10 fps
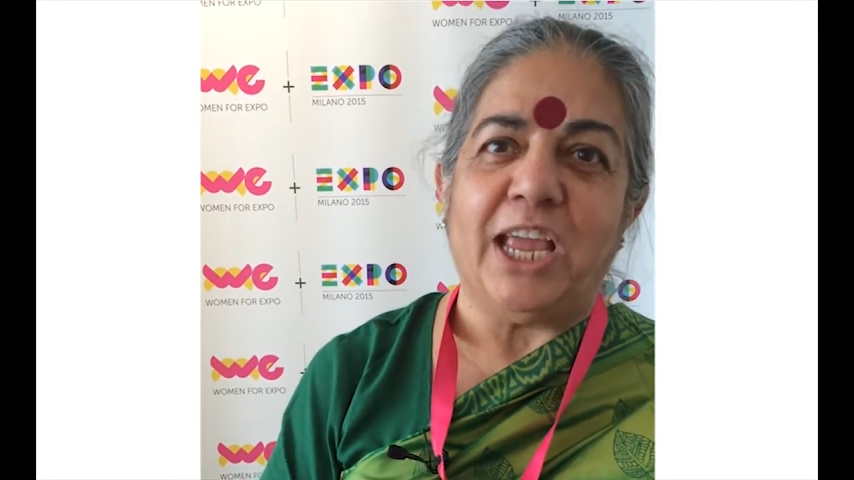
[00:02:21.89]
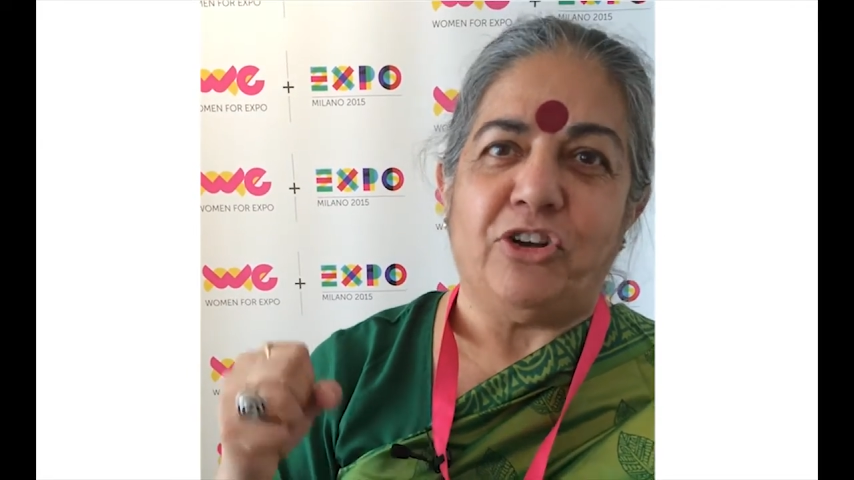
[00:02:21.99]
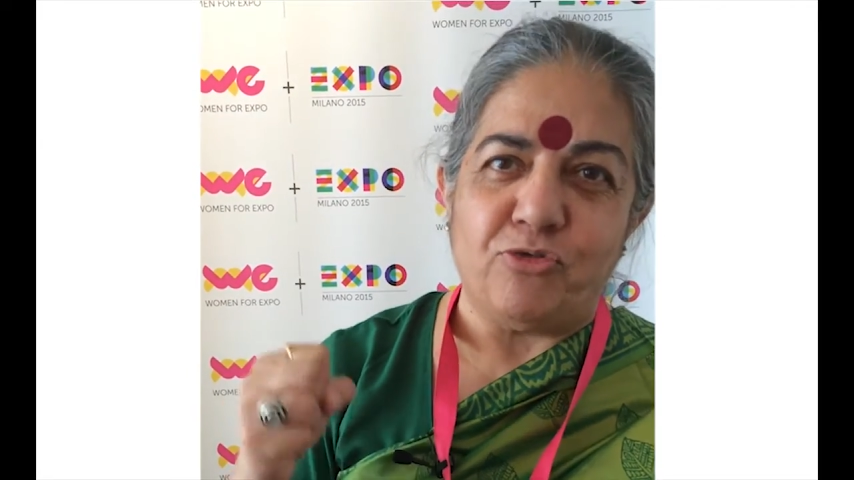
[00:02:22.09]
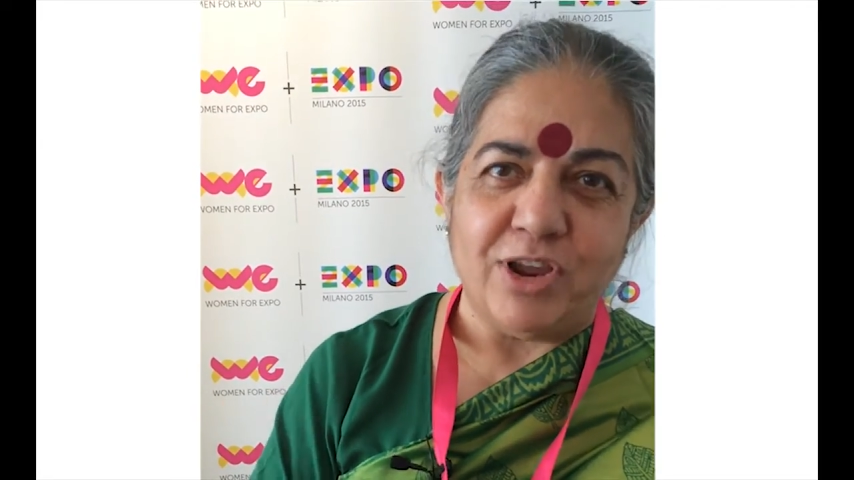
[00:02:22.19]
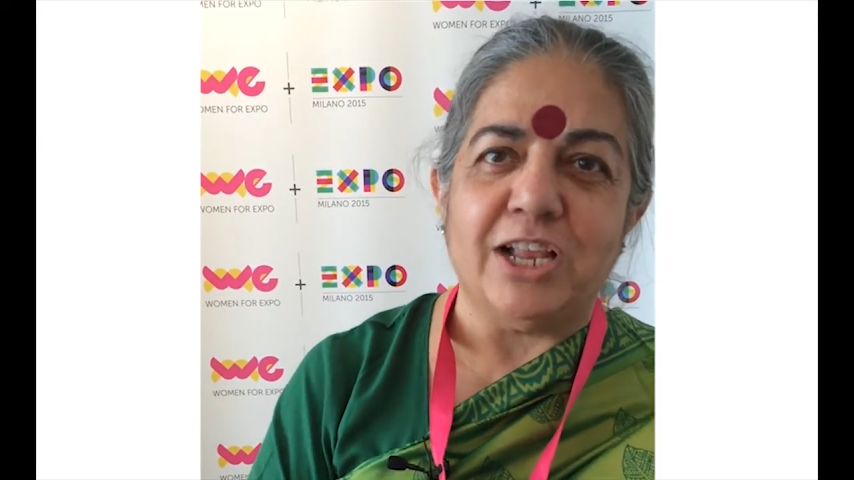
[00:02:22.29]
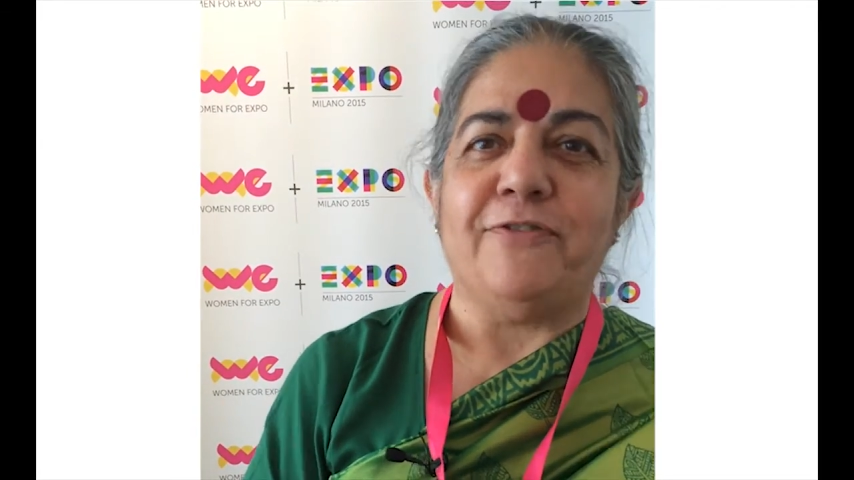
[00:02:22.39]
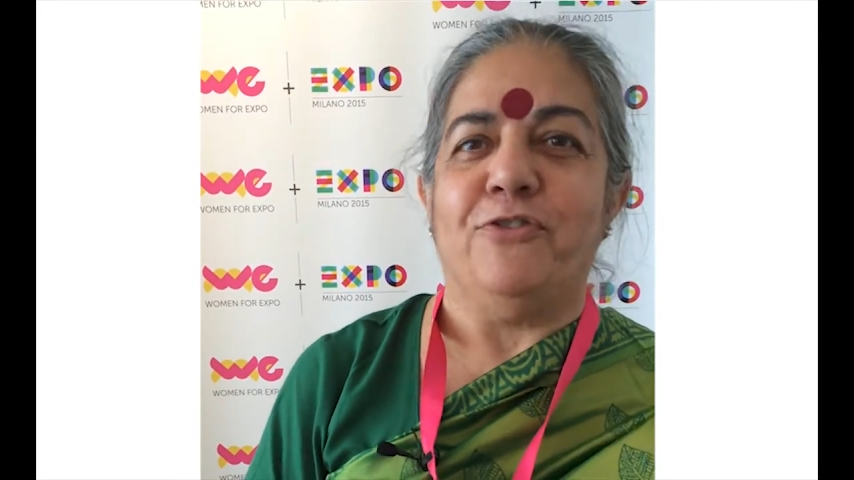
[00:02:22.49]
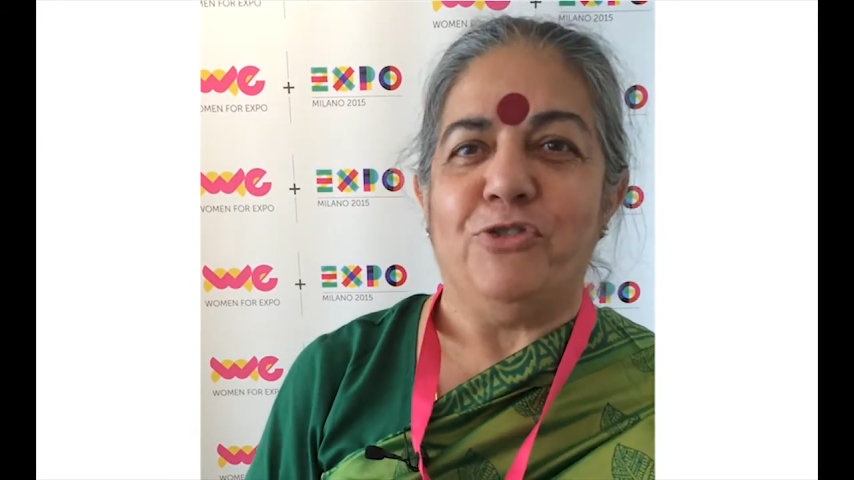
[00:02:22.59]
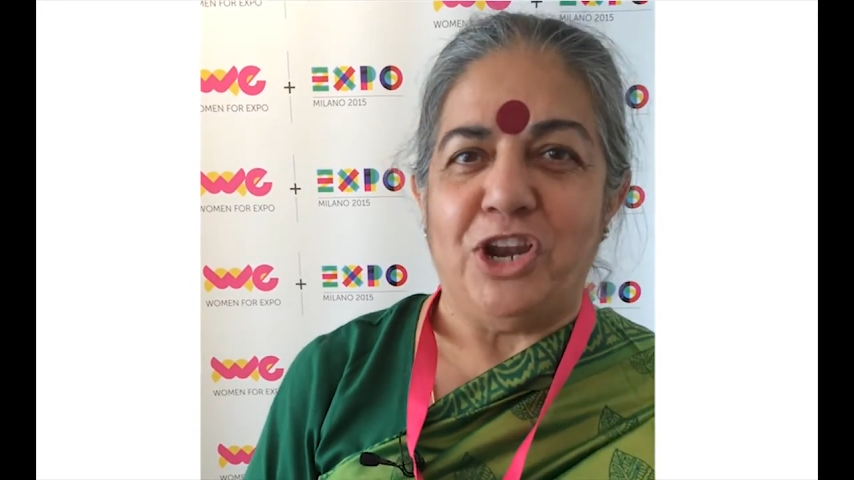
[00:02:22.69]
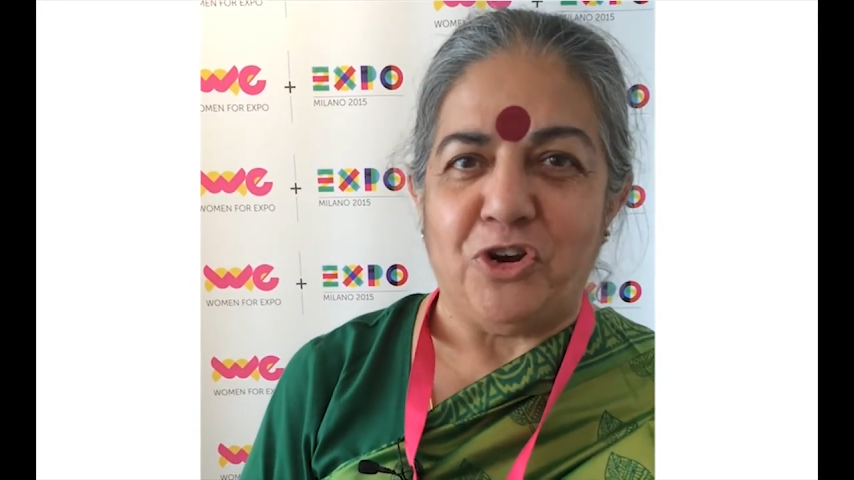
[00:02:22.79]
we get real
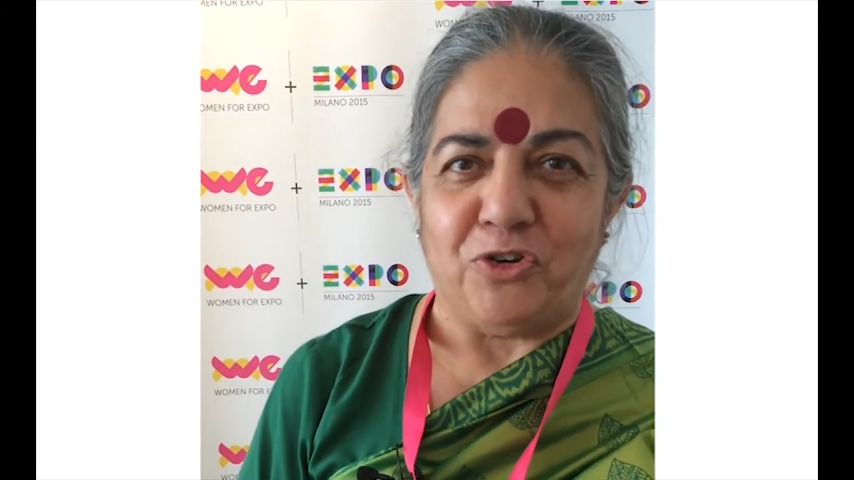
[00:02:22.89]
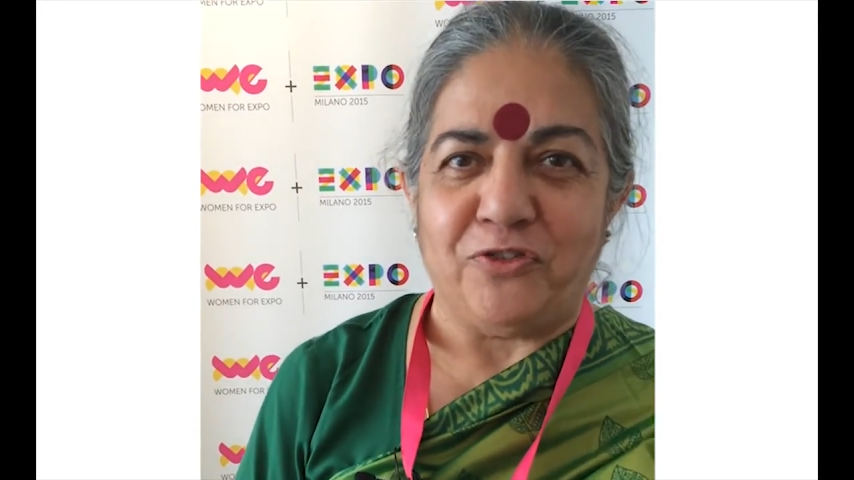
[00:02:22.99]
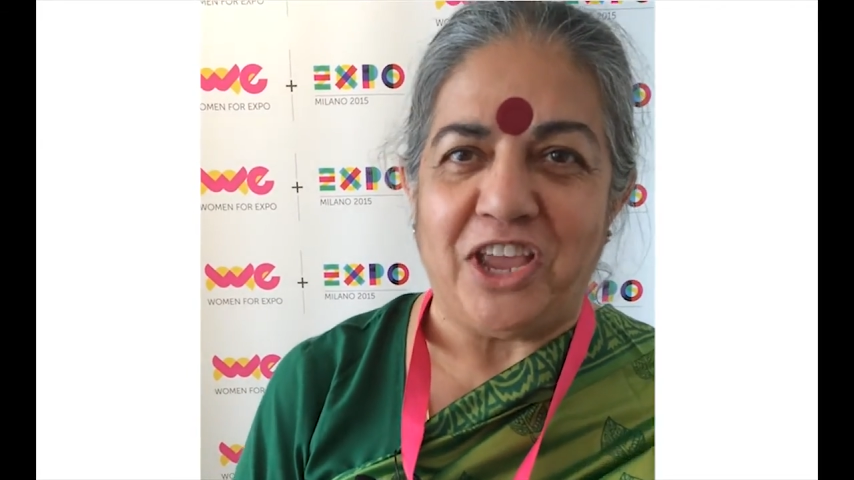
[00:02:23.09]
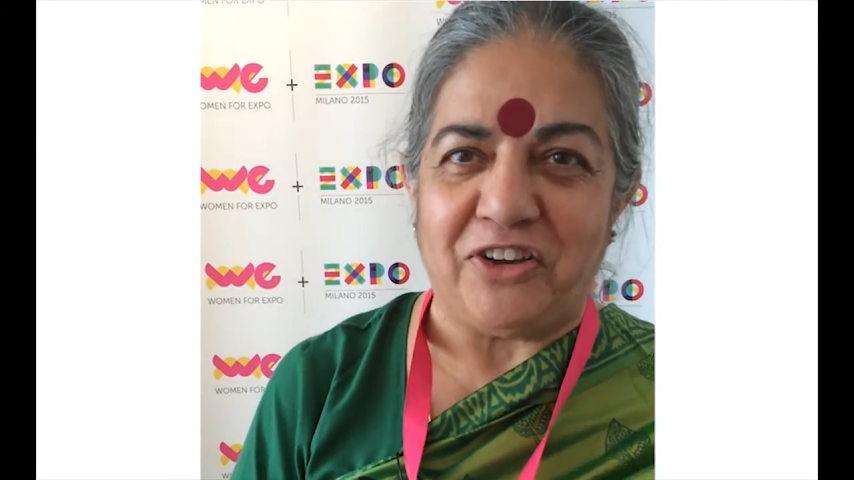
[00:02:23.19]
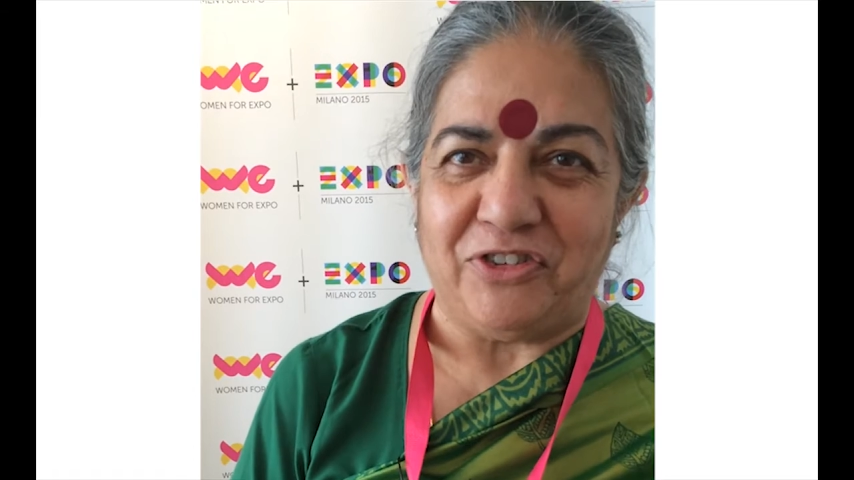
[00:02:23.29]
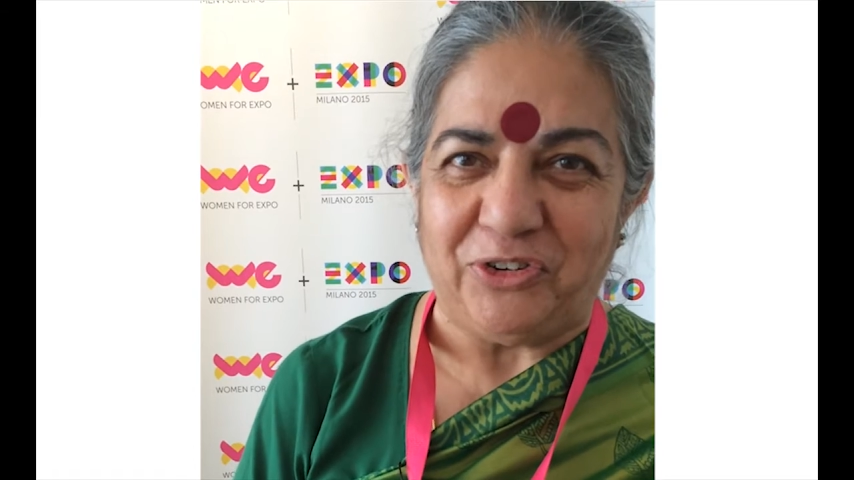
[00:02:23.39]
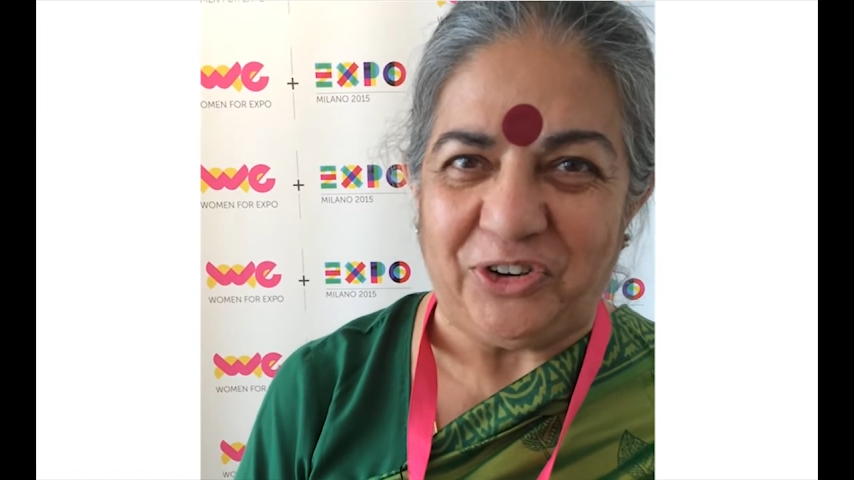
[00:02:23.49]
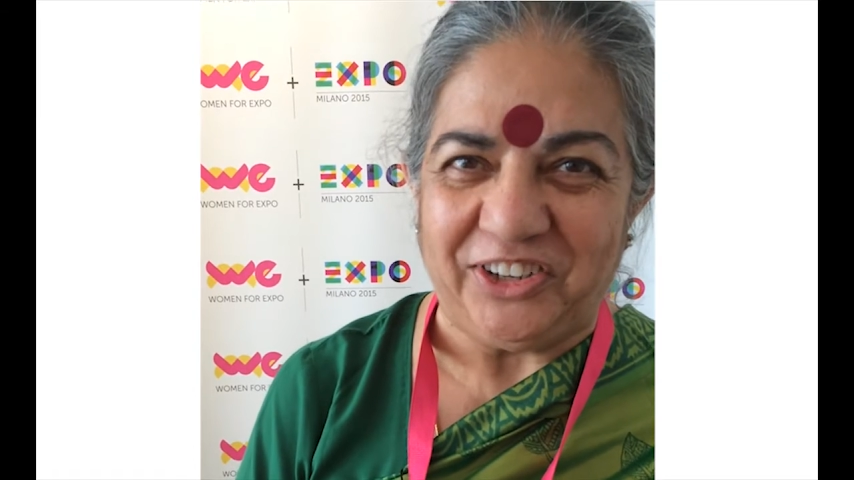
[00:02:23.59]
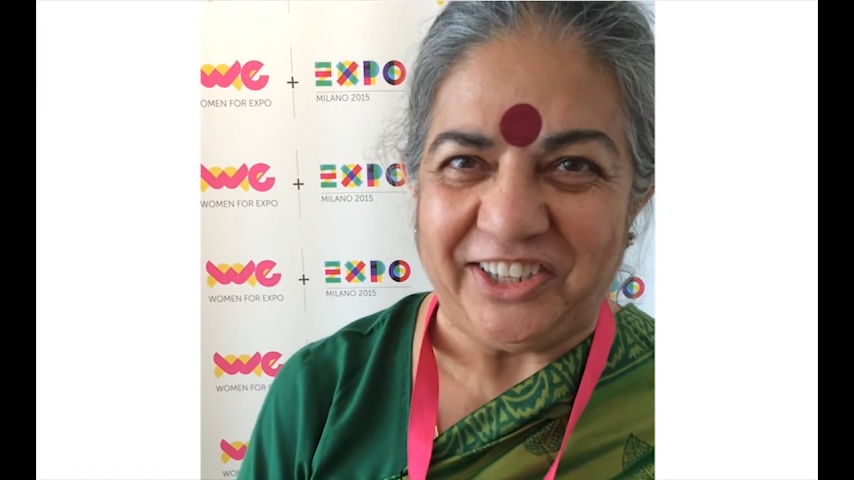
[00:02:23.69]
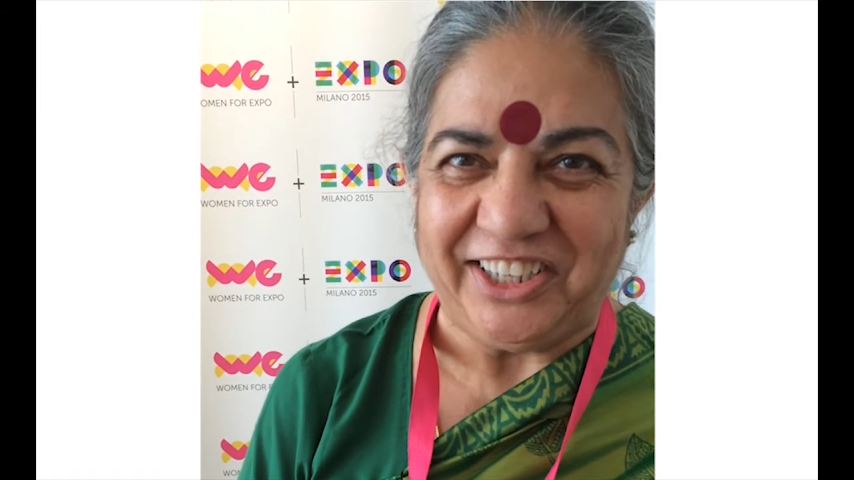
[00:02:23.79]
food and not fake
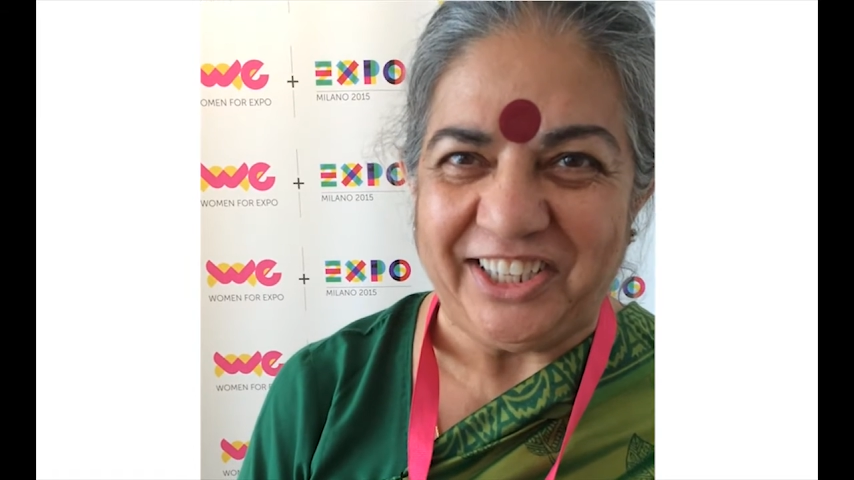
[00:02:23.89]
food.